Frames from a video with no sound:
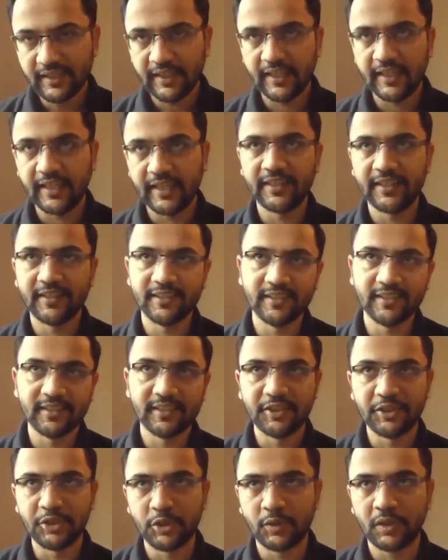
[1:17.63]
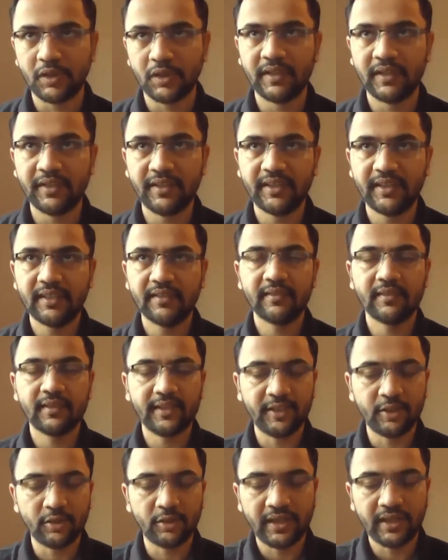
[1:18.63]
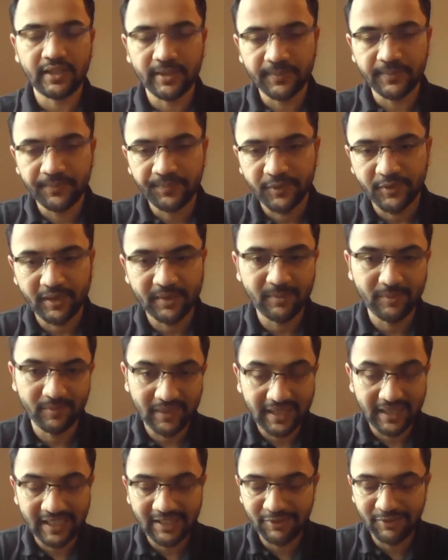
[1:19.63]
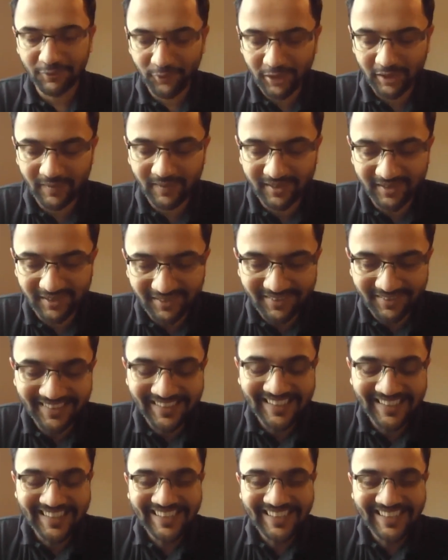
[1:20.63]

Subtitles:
and Joao Henriquez and Irolina. So I have four advisors.